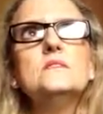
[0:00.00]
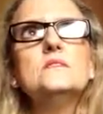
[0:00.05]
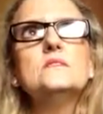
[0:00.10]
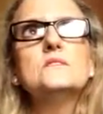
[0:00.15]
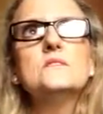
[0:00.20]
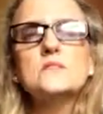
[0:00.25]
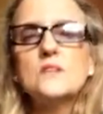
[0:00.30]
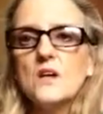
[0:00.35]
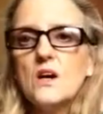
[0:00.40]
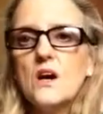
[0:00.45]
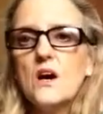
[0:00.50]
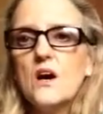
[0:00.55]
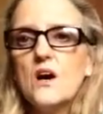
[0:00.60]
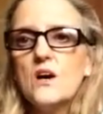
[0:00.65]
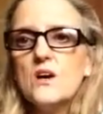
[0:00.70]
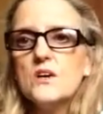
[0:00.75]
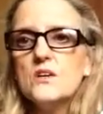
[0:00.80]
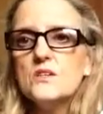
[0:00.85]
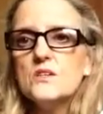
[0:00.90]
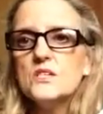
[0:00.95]

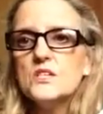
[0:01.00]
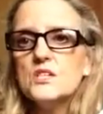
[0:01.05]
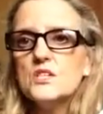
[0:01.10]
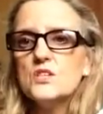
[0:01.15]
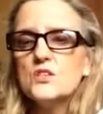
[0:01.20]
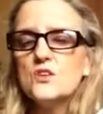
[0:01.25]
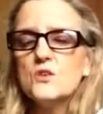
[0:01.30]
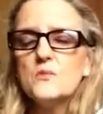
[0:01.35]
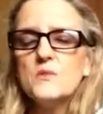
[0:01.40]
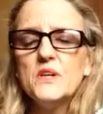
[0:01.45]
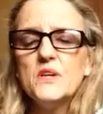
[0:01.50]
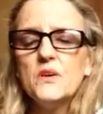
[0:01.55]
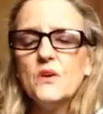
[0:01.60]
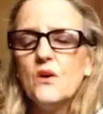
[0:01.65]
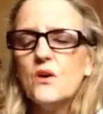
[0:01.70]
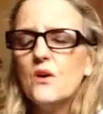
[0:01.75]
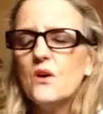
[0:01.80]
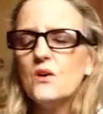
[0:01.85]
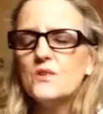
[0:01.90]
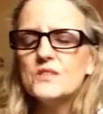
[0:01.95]
Scars, show me
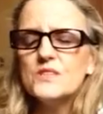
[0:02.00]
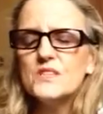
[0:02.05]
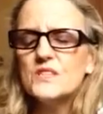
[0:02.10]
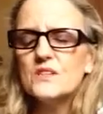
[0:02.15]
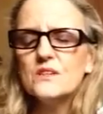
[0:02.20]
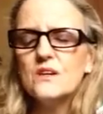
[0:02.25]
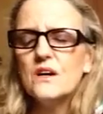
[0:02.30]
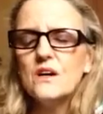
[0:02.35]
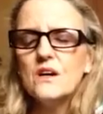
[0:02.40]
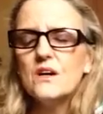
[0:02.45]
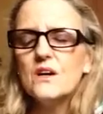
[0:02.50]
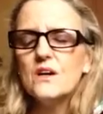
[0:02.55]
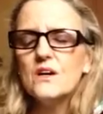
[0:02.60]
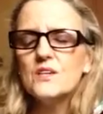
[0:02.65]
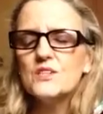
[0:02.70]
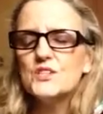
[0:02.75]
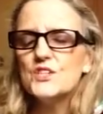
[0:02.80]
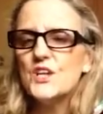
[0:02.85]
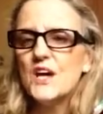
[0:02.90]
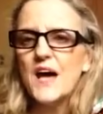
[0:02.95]
all the
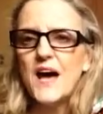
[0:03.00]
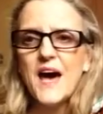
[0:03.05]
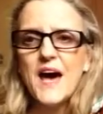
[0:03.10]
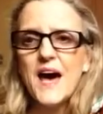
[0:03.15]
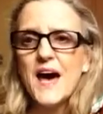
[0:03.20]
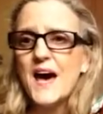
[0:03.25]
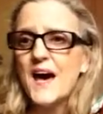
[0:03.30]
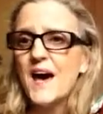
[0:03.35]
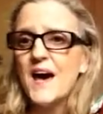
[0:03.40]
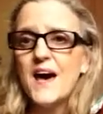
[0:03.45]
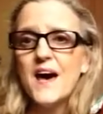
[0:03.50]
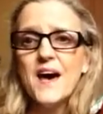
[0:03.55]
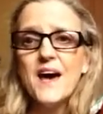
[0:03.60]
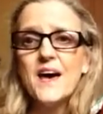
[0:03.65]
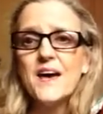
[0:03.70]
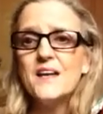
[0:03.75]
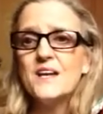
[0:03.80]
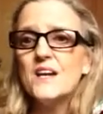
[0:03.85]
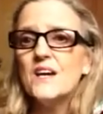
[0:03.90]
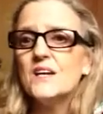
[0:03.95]
scars you
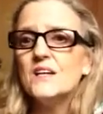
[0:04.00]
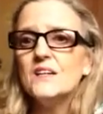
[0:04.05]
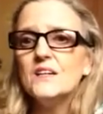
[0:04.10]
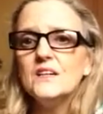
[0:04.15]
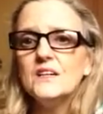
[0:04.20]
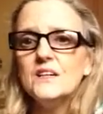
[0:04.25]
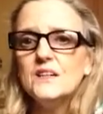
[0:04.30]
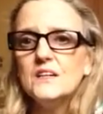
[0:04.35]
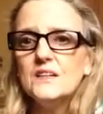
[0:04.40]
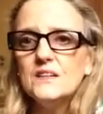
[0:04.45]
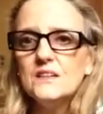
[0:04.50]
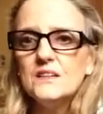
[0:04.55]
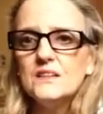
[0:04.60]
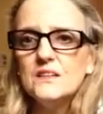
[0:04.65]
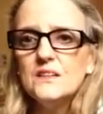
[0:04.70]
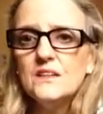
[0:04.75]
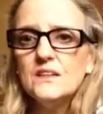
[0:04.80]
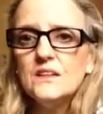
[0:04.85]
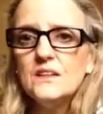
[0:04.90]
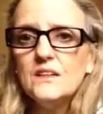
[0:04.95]
had.
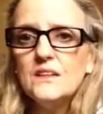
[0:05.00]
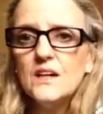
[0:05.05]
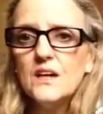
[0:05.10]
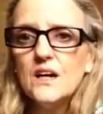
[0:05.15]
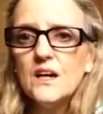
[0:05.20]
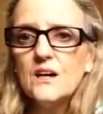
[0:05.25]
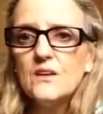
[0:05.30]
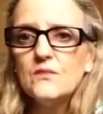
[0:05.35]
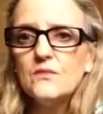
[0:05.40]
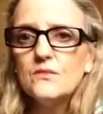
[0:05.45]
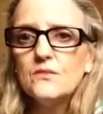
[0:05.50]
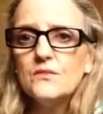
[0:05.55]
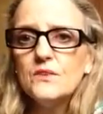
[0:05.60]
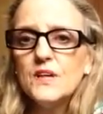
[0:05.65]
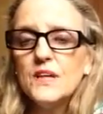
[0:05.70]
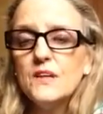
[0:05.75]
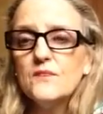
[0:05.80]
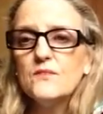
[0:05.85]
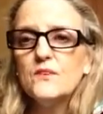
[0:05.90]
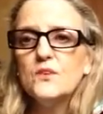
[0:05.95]
Love,
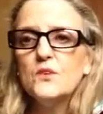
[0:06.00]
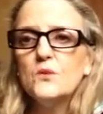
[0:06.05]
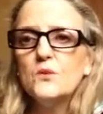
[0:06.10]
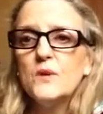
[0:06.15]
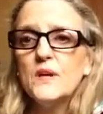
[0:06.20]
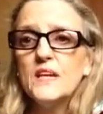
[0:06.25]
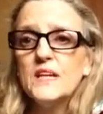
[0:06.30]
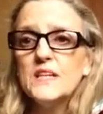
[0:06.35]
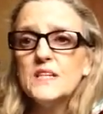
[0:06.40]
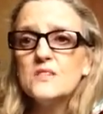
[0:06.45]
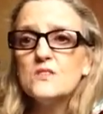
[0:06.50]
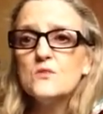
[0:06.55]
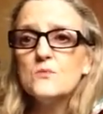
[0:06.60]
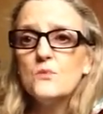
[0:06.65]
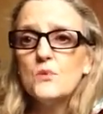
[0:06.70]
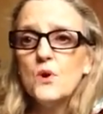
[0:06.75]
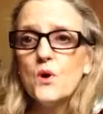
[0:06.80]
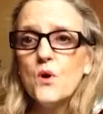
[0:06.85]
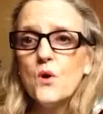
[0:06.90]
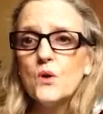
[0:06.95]
if your wings are
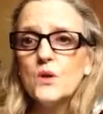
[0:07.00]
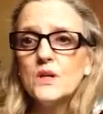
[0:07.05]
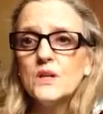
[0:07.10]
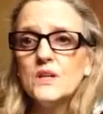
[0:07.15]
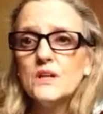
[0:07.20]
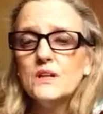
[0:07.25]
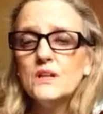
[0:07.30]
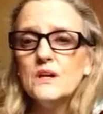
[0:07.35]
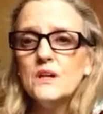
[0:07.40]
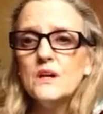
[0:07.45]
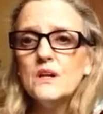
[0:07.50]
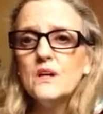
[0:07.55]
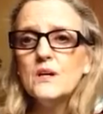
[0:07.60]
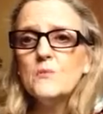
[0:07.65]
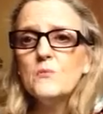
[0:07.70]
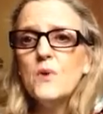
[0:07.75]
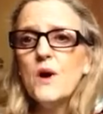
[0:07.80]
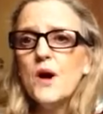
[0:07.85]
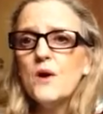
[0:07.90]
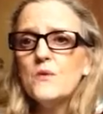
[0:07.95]
broken,
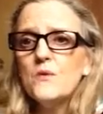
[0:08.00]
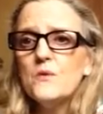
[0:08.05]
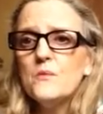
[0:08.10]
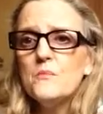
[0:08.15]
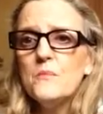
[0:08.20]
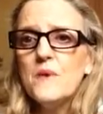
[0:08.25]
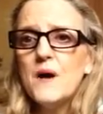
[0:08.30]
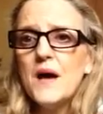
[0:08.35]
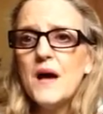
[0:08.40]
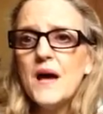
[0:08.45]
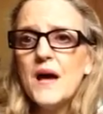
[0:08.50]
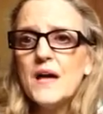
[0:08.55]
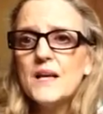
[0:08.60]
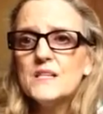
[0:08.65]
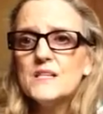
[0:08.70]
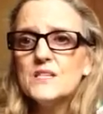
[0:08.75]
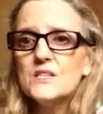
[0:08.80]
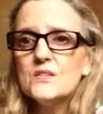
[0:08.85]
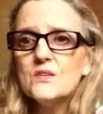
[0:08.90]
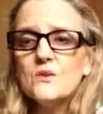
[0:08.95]
borrow
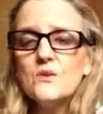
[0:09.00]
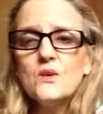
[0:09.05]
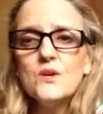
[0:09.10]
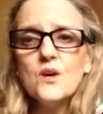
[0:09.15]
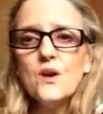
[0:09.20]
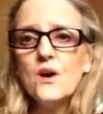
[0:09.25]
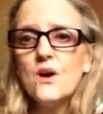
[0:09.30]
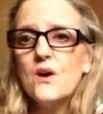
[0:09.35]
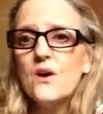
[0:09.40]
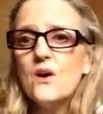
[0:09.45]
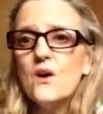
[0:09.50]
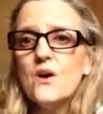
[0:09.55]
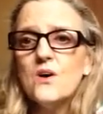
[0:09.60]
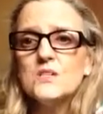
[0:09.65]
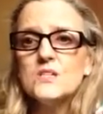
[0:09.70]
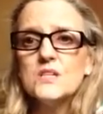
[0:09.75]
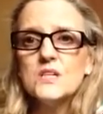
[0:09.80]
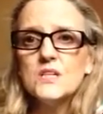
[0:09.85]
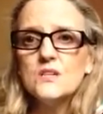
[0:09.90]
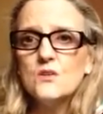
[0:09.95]
mine so
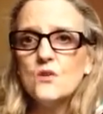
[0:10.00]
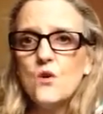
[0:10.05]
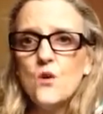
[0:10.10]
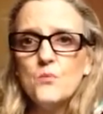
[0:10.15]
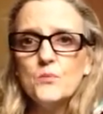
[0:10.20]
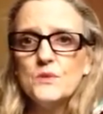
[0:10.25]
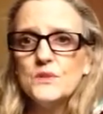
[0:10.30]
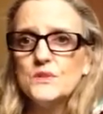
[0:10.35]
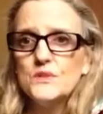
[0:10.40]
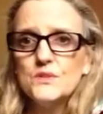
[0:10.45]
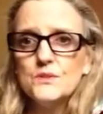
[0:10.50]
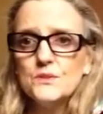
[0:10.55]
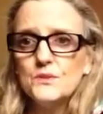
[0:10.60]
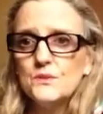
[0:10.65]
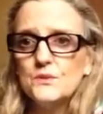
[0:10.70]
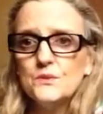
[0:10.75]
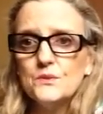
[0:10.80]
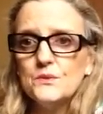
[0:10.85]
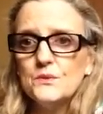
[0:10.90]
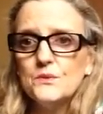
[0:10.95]
yours can open
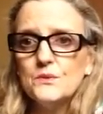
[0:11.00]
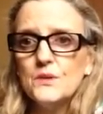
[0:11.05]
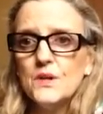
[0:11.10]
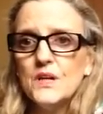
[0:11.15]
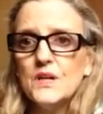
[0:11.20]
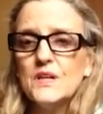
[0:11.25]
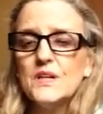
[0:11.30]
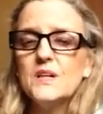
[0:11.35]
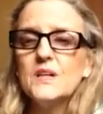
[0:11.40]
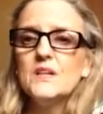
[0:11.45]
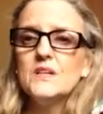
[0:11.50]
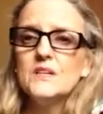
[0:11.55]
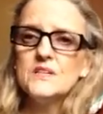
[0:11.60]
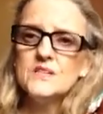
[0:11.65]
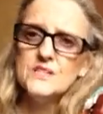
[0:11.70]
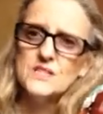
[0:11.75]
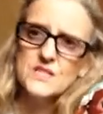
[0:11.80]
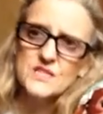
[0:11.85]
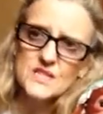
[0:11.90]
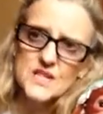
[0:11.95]
too.
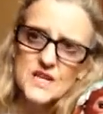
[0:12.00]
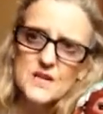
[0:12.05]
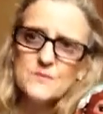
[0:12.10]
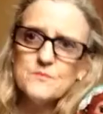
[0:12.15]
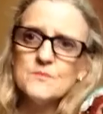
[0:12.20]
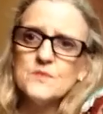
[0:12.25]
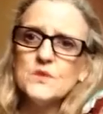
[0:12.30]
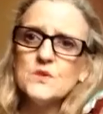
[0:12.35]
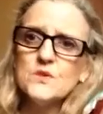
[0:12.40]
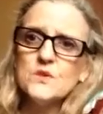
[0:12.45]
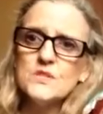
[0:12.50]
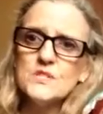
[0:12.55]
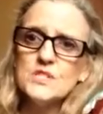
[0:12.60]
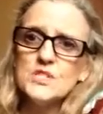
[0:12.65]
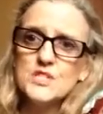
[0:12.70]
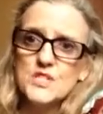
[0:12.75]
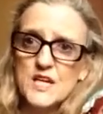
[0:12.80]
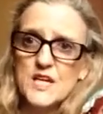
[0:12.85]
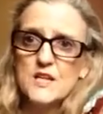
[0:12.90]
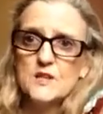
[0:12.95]
'Cause I'm gonna
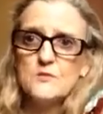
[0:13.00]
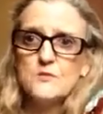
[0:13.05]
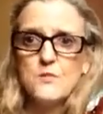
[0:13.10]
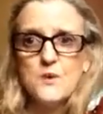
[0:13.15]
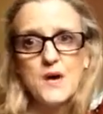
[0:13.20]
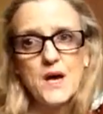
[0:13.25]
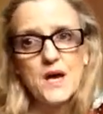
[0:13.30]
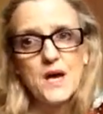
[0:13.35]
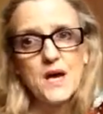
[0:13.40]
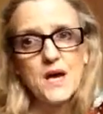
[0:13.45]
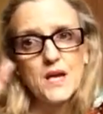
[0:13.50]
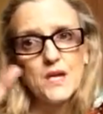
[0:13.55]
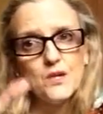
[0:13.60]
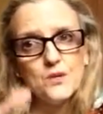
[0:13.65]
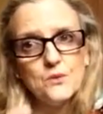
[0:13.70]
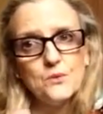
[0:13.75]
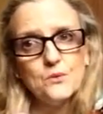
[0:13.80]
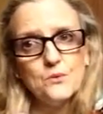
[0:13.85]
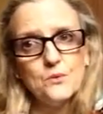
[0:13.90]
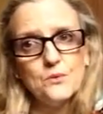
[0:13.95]
stand by
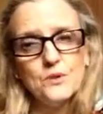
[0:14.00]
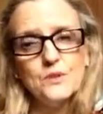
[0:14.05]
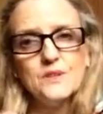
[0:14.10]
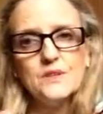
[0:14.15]
you,